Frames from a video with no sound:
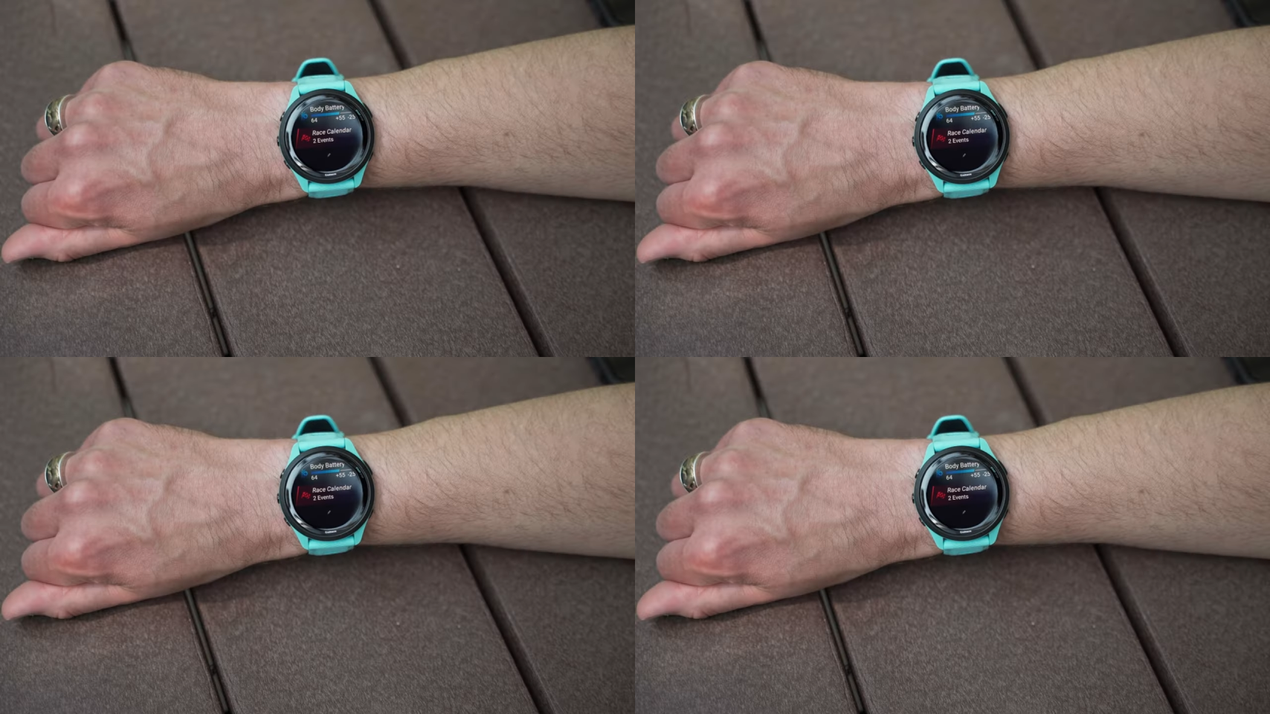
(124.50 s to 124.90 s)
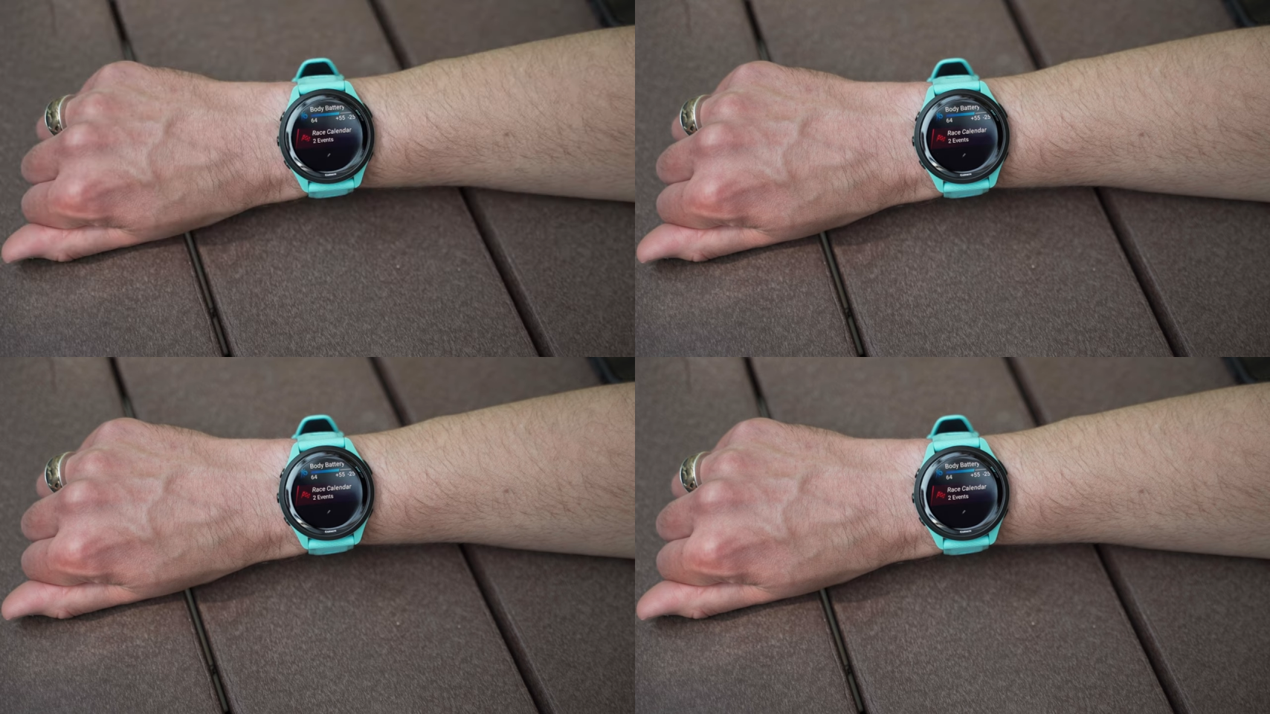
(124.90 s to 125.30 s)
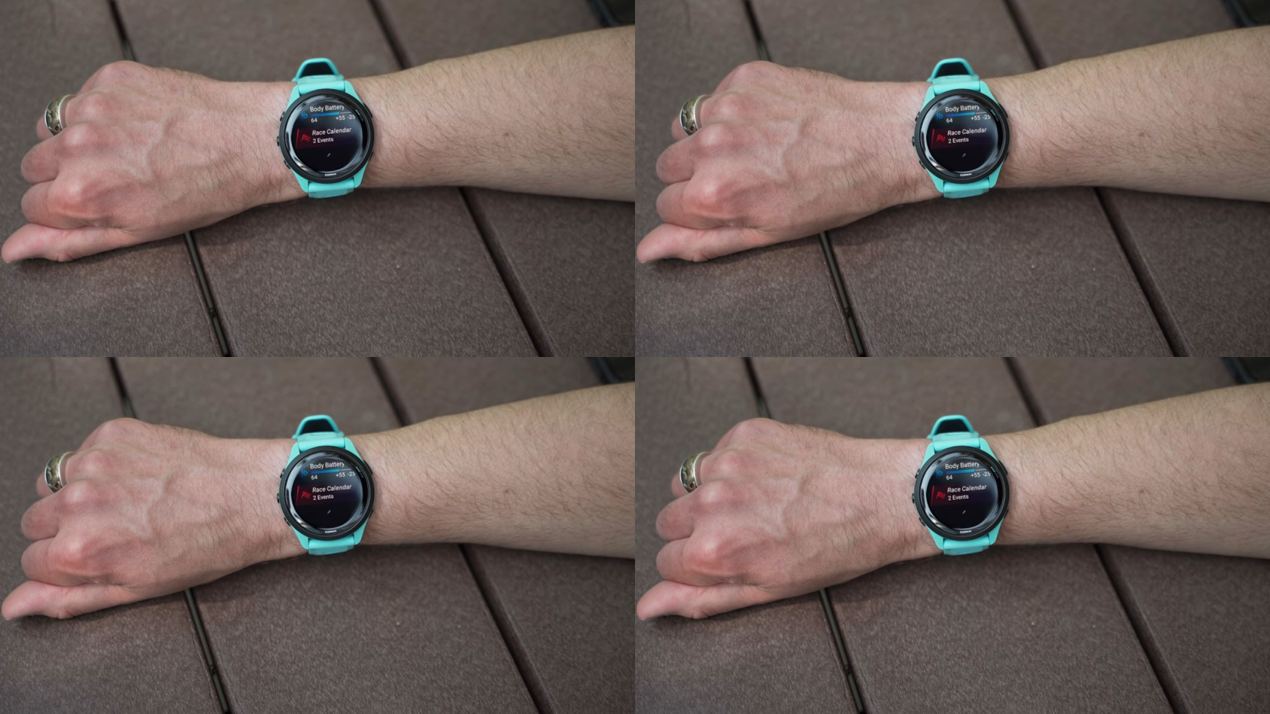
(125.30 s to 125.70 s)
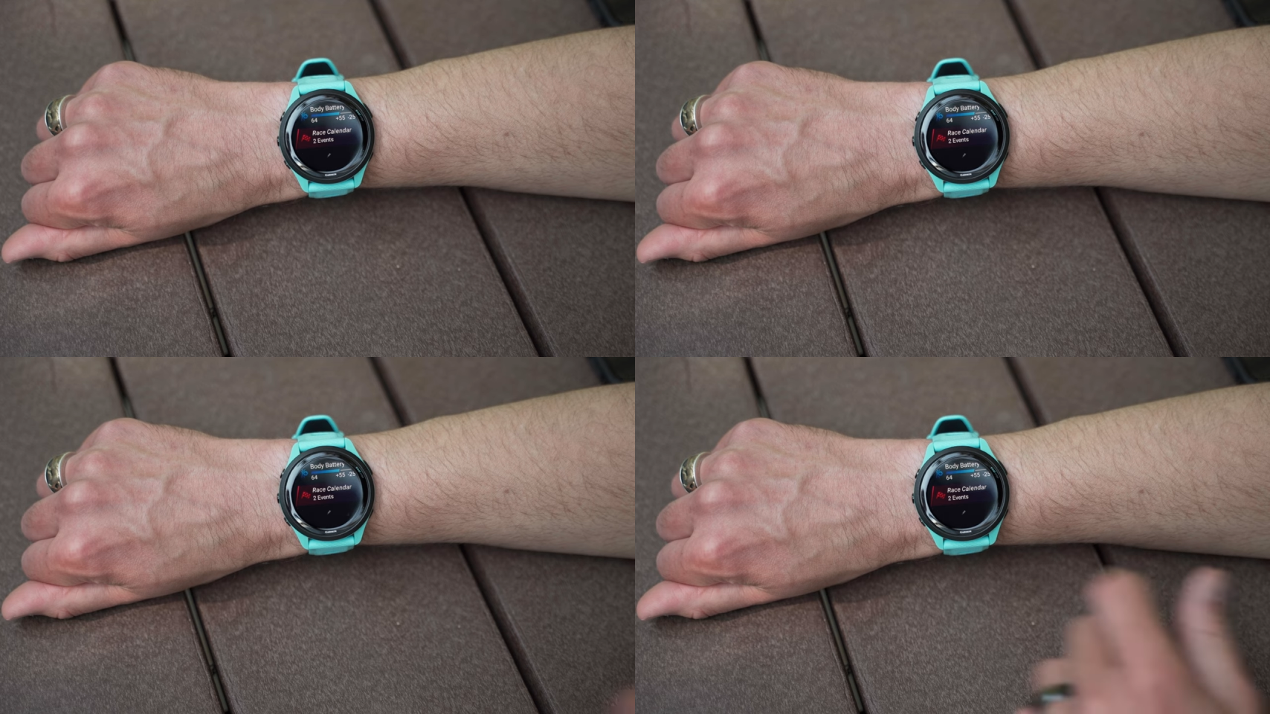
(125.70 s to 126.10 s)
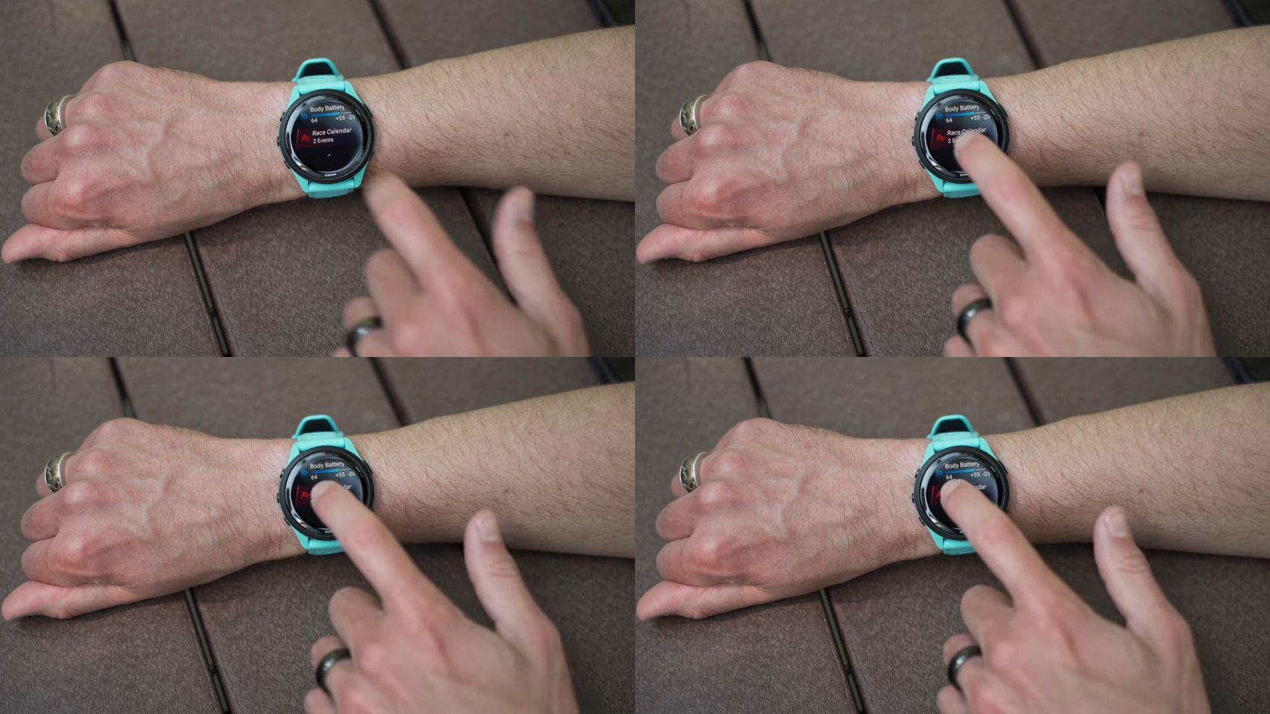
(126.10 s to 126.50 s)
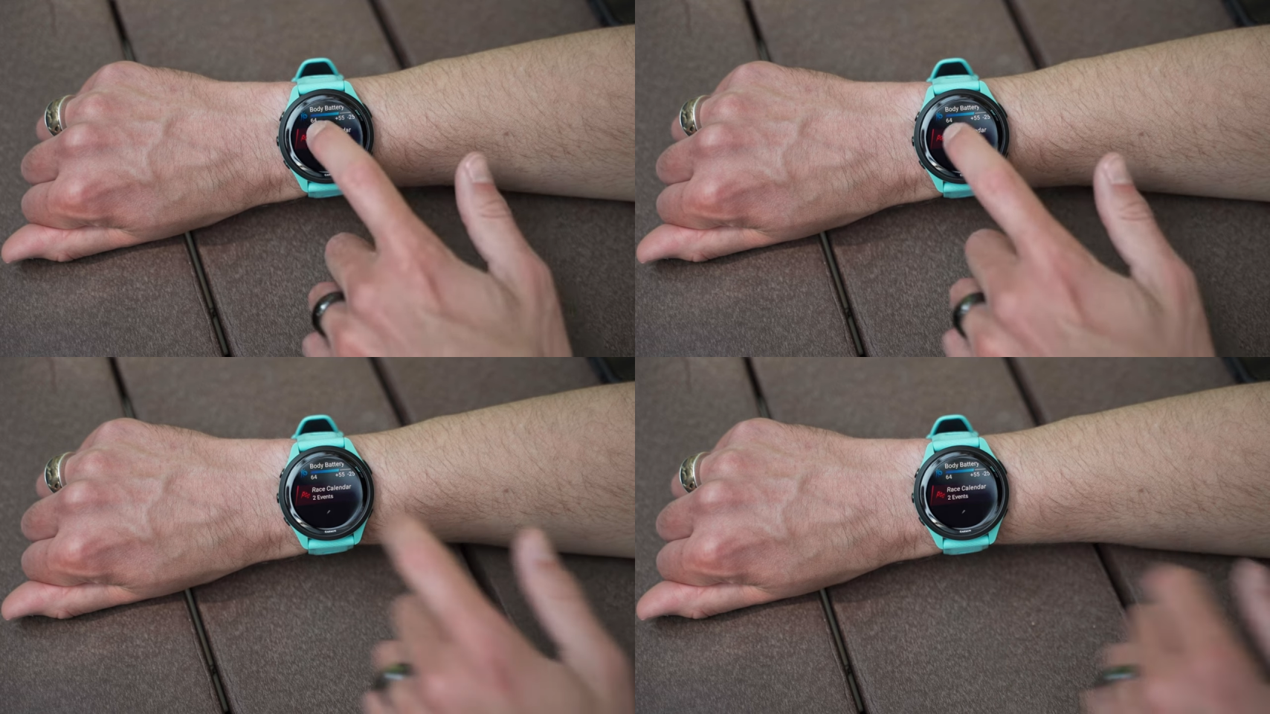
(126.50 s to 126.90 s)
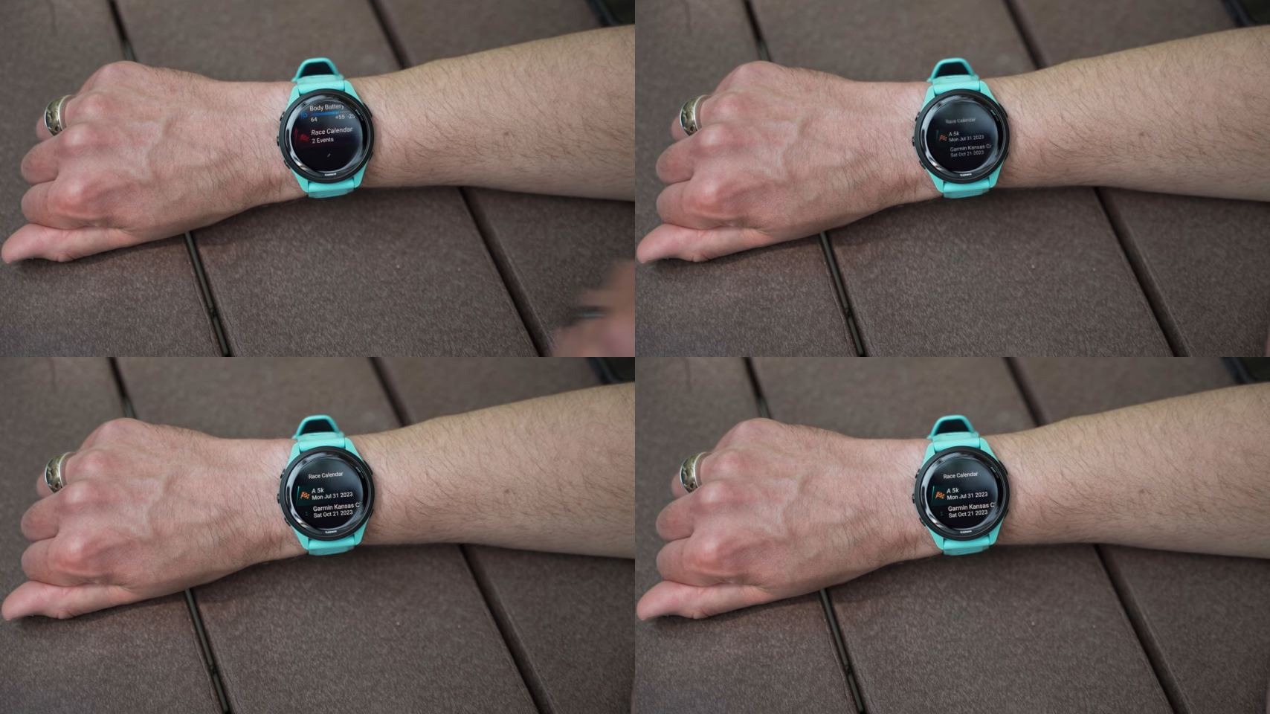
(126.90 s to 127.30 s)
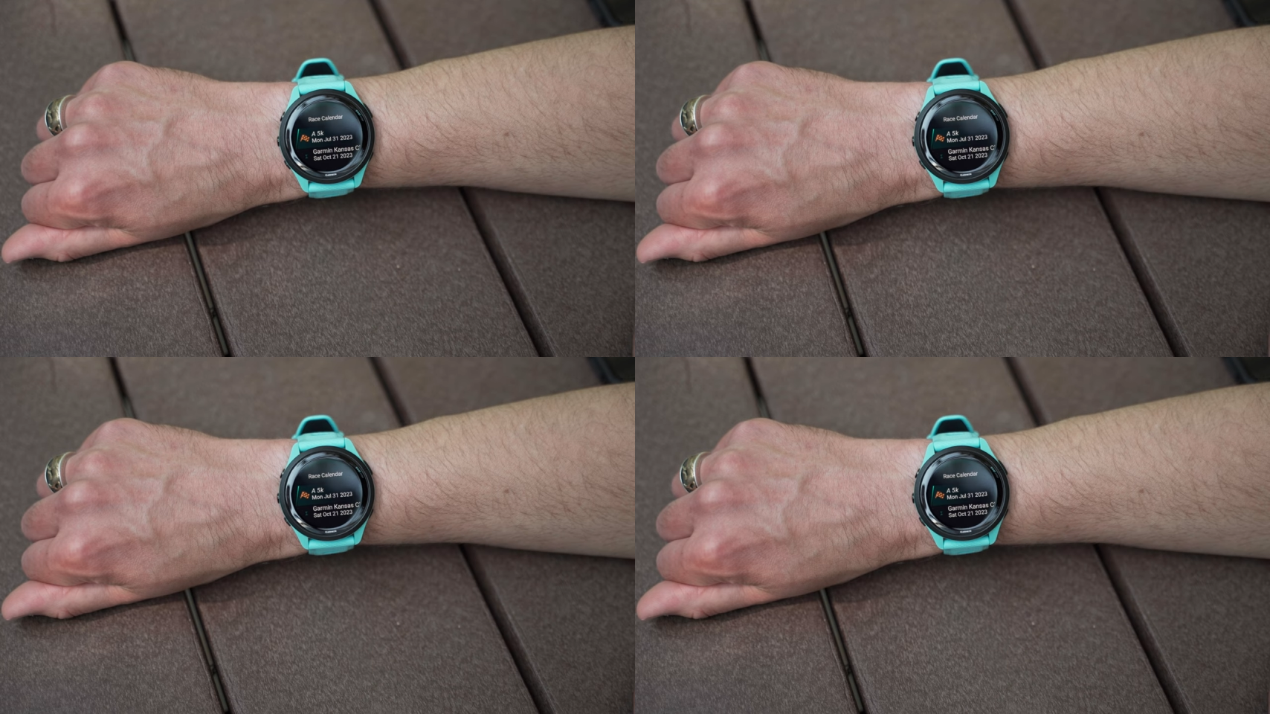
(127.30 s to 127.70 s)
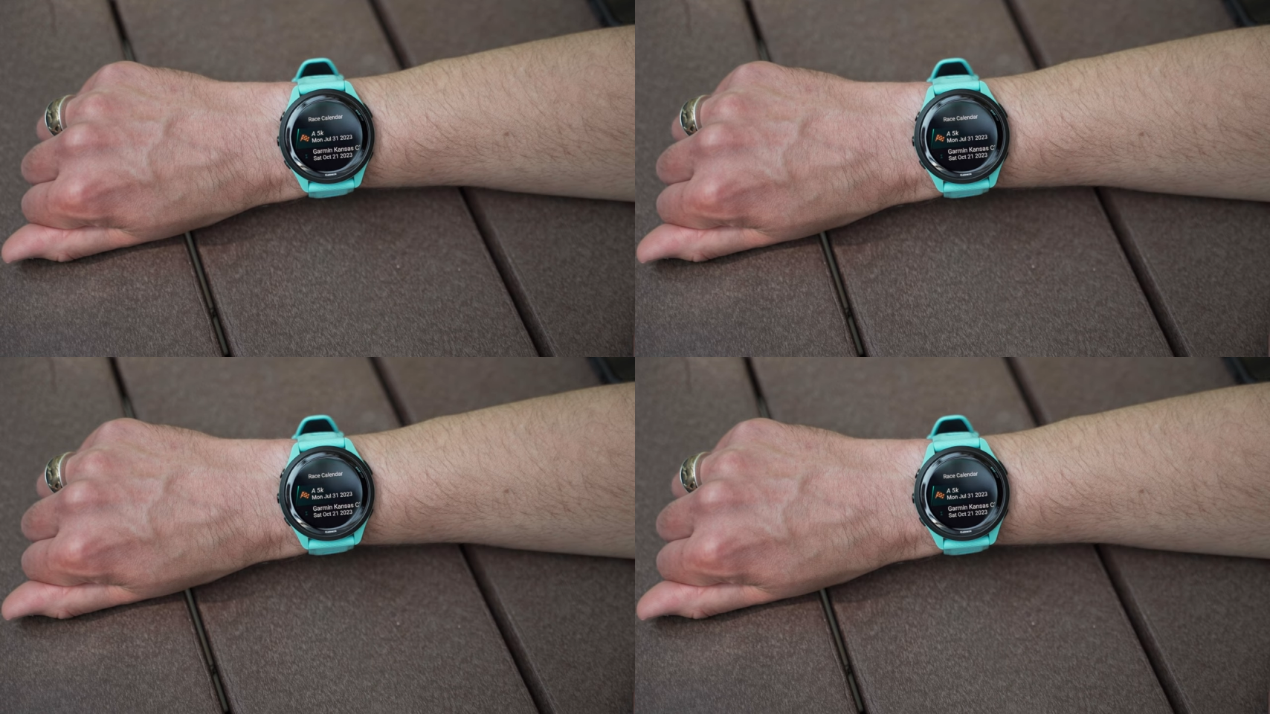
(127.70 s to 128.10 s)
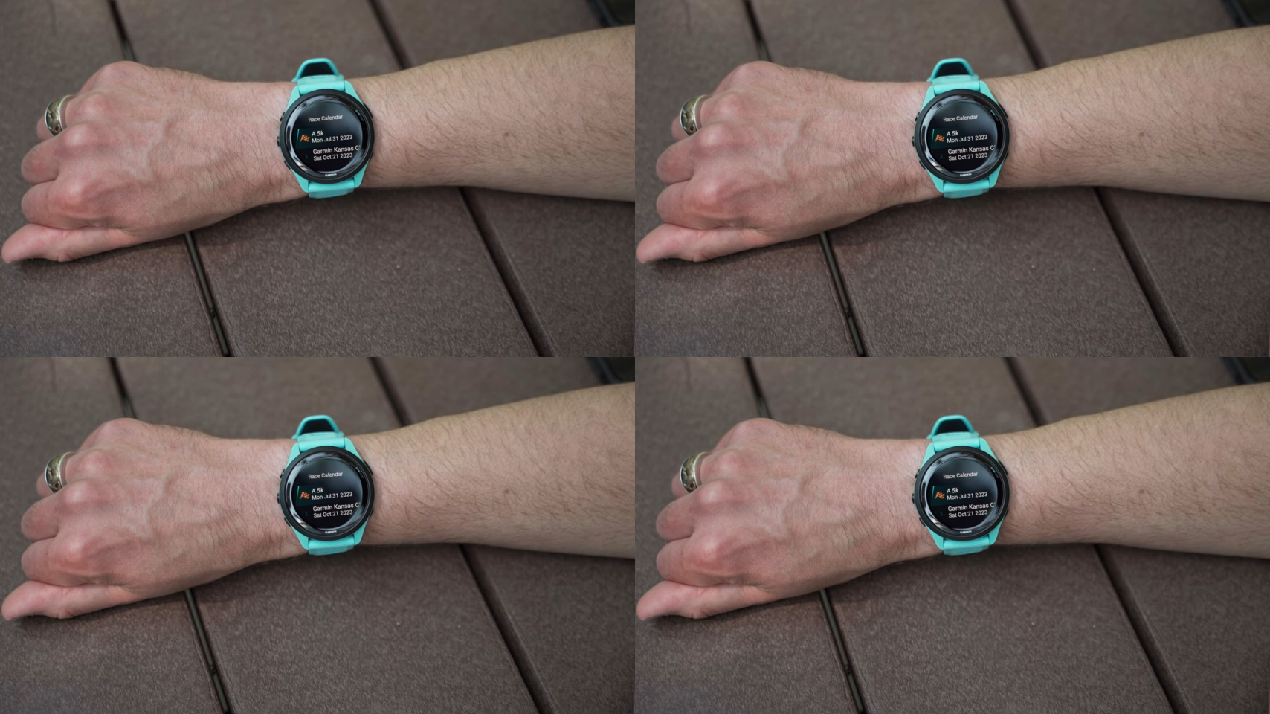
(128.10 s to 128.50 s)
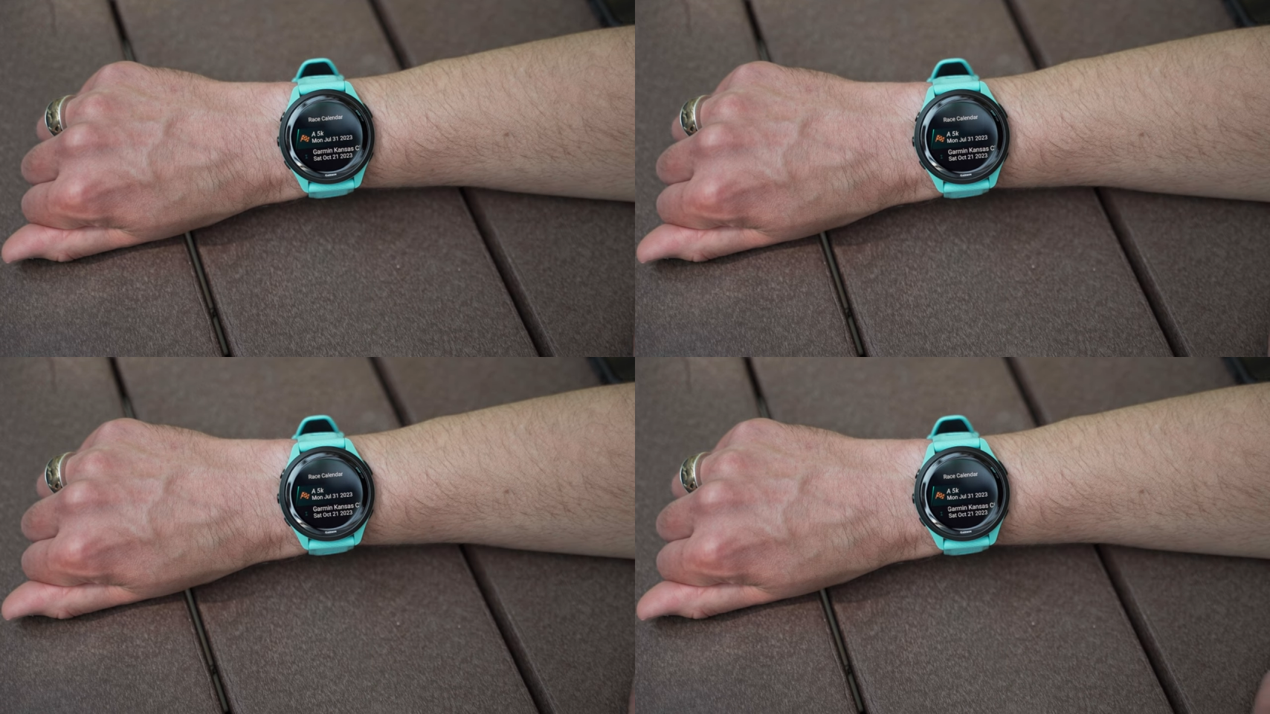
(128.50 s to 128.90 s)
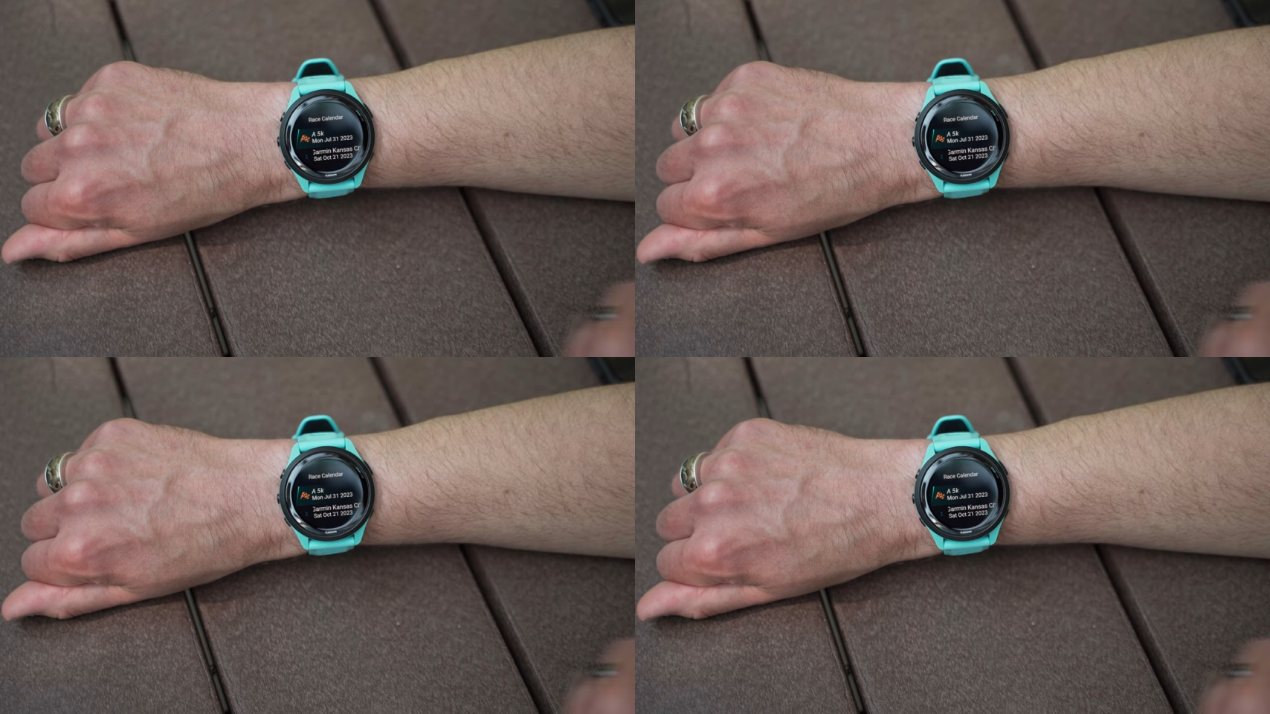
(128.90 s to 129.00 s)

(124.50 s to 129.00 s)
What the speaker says: No face is visible, so there are no lips to read.